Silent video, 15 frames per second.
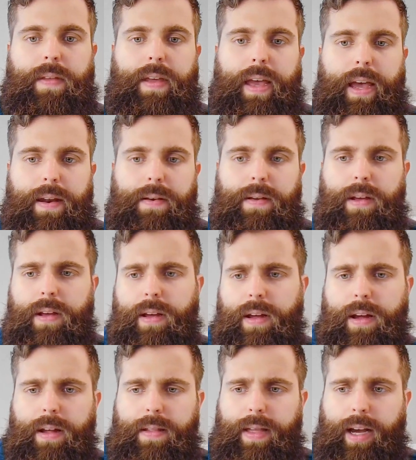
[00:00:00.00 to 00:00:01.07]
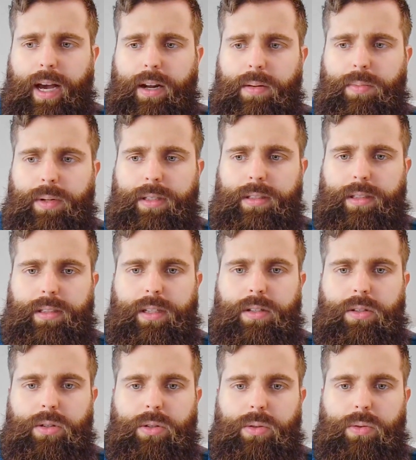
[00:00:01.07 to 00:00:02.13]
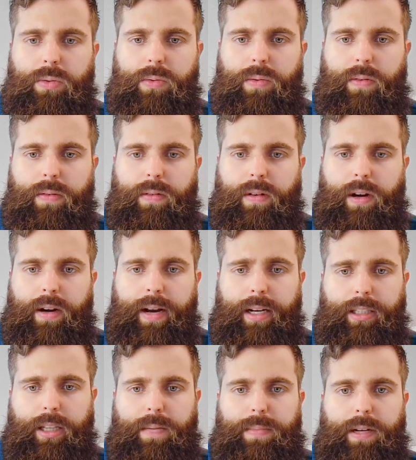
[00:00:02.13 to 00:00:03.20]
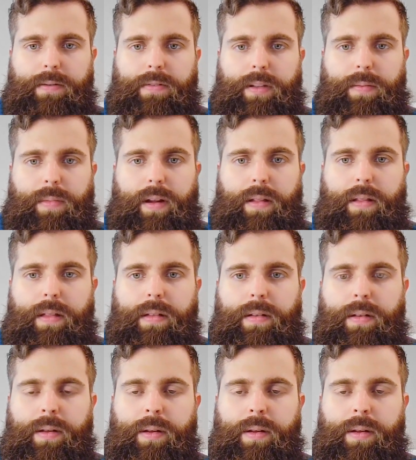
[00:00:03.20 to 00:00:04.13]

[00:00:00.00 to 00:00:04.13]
And that kind of brings us into our next update for the month.